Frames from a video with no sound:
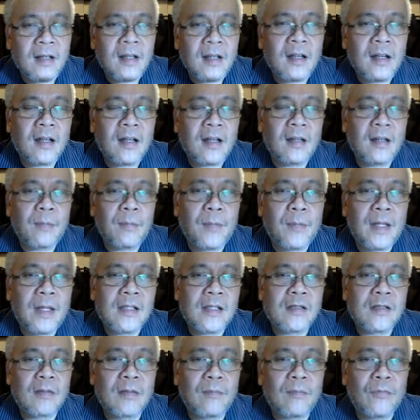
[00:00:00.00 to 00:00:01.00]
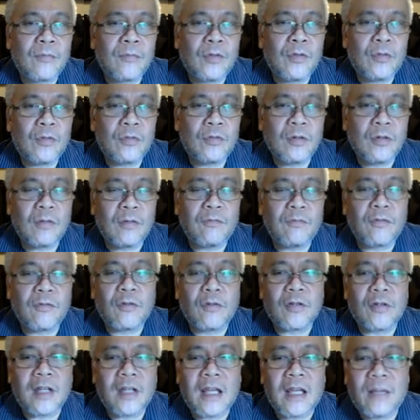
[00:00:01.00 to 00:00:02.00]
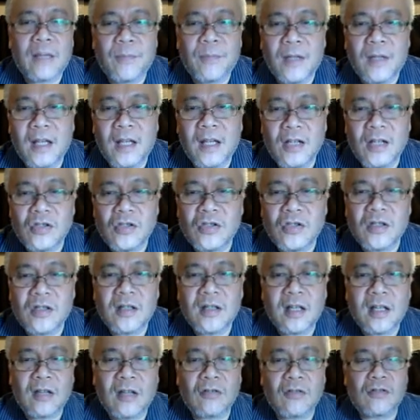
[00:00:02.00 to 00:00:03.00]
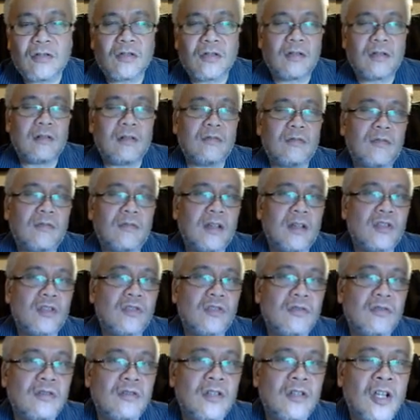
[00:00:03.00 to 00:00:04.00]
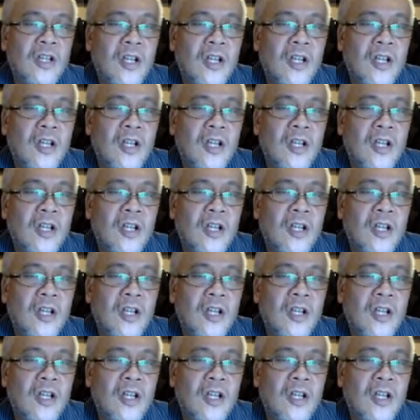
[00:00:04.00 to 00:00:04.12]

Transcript: at a pace of two to four kph in the general direction